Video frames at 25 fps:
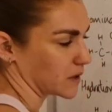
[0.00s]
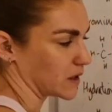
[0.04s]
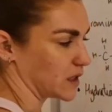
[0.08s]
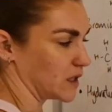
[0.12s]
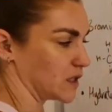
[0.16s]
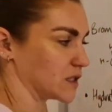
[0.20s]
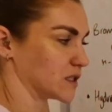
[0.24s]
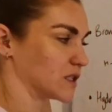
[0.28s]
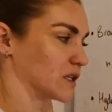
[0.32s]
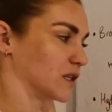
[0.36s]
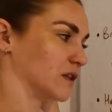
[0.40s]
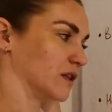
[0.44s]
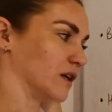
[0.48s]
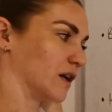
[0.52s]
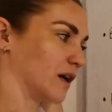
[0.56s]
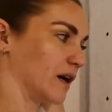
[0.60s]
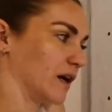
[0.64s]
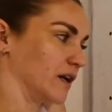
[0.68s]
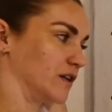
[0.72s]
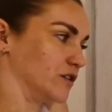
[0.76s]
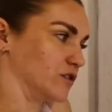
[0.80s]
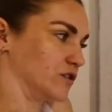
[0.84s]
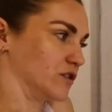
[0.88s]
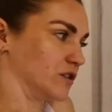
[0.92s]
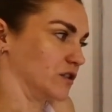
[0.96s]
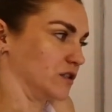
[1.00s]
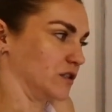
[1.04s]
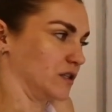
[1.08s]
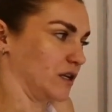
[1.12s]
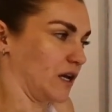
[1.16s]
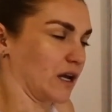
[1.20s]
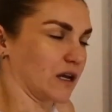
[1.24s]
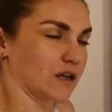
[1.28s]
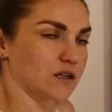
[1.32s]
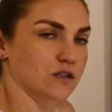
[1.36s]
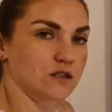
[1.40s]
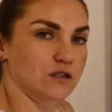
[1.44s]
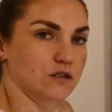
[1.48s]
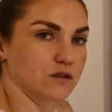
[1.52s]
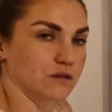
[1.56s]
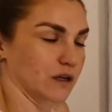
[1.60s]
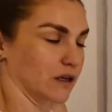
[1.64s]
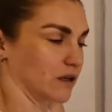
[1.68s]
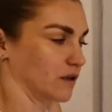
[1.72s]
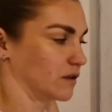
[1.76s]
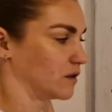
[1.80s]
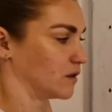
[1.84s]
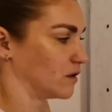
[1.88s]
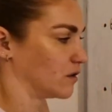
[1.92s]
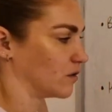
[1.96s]
place the hydrogen next to
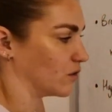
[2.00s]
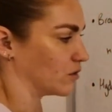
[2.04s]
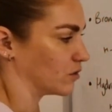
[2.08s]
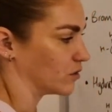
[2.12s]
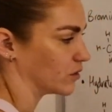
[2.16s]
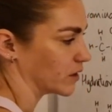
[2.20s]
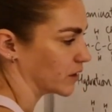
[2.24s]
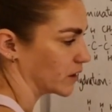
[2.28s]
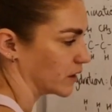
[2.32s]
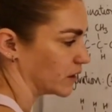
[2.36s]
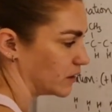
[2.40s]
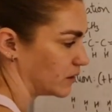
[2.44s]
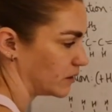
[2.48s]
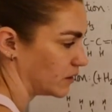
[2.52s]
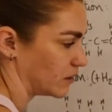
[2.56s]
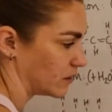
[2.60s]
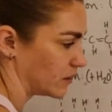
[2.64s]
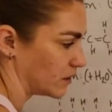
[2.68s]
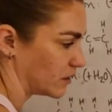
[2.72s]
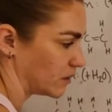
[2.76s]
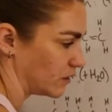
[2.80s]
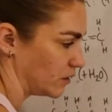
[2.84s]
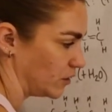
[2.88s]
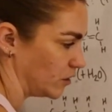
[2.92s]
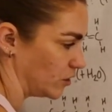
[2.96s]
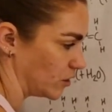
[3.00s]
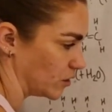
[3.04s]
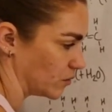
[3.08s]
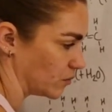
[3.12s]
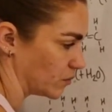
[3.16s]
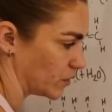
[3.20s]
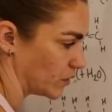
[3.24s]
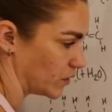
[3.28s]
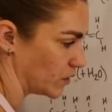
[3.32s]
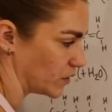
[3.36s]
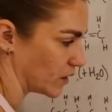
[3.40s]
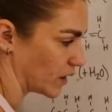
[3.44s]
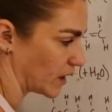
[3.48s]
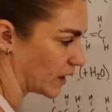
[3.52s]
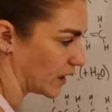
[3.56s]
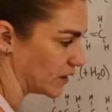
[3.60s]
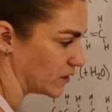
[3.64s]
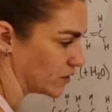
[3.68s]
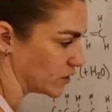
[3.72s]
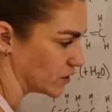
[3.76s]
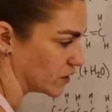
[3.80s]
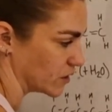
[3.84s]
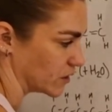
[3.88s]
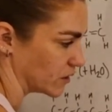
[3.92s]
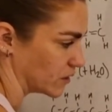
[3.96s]
it, or you can put the
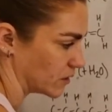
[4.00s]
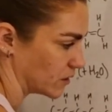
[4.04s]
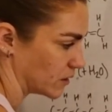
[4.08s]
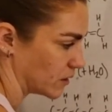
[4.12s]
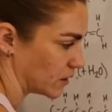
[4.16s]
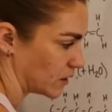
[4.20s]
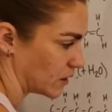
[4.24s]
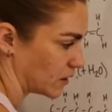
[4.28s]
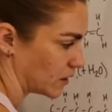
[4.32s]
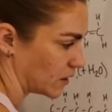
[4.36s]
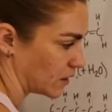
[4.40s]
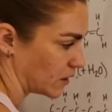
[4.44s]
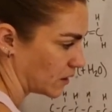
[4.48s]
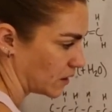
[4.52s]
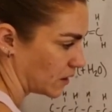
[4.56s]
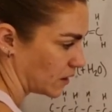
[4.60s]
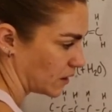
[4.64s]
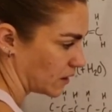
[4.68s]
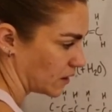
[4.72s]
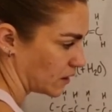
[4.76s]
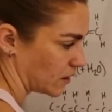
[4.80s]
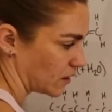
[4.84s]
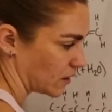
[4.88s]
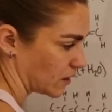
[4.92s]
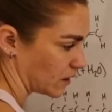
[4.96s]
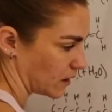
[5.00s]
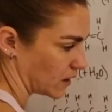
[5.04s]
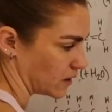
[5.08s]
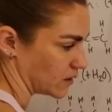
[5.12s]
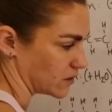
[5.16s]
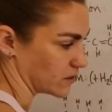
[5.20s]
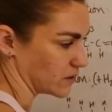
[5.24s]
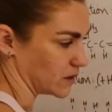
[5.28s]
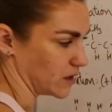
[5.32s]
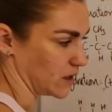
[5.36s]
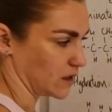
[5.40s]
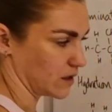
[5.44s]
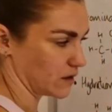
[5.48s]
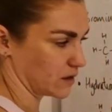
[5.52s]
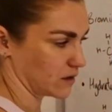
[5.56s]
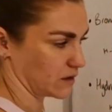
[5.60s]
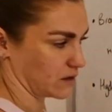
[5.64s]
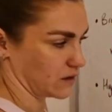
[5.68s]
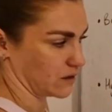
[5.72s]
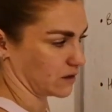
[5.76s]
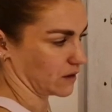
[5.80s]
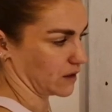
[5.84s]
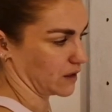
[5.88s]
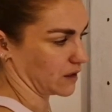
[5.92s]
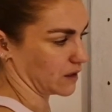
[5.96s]
hydrogen underneath
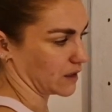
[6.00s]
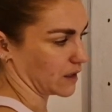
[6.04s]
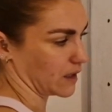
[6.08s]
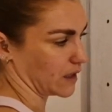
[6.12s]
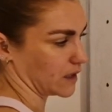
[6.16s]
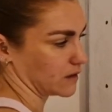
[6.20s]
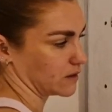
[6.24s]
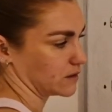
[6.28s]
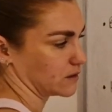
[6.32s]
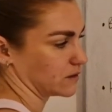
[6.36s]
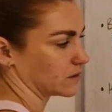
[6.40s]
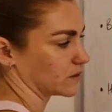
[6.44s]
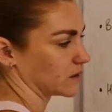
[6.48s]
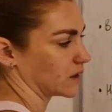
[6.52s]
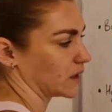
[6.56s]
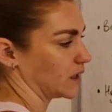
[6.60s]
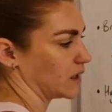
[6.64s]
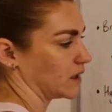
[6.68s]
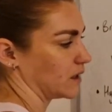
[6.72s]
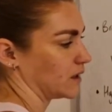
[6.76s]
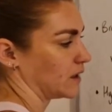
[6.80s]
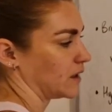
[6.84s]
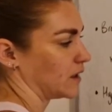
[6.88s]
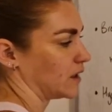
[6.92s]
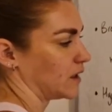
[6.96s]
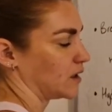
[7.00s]
like that, okay?